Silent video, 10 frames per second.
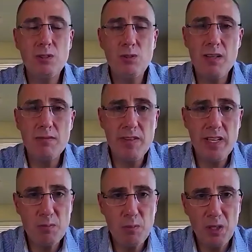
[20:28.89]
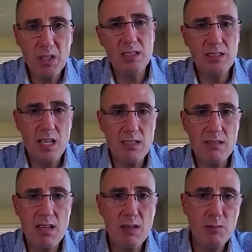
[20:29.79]
do have a Facebook
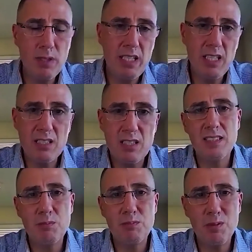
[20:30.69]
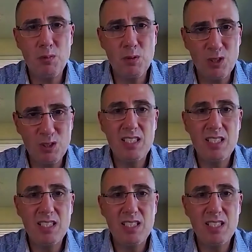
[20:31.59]
Detoxothon page that people could,